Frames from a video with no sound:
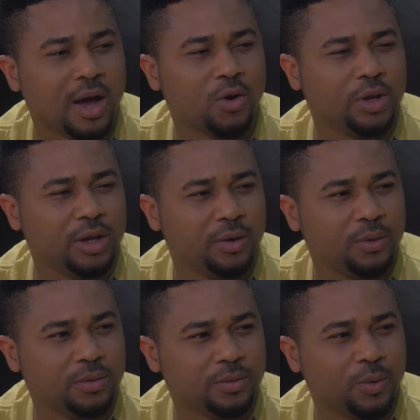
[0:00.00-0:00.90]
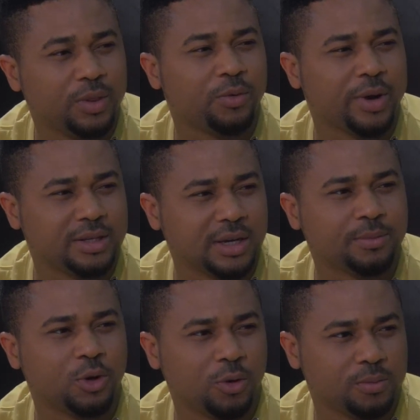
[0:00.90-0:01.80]
Angoli, when the right
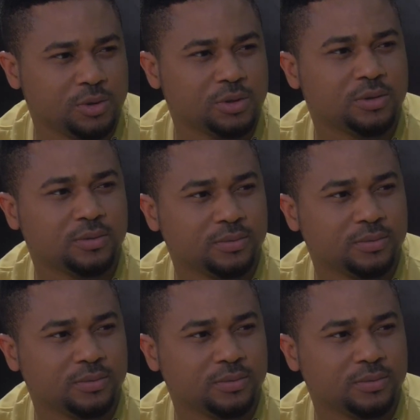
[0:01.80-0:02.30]
time comes,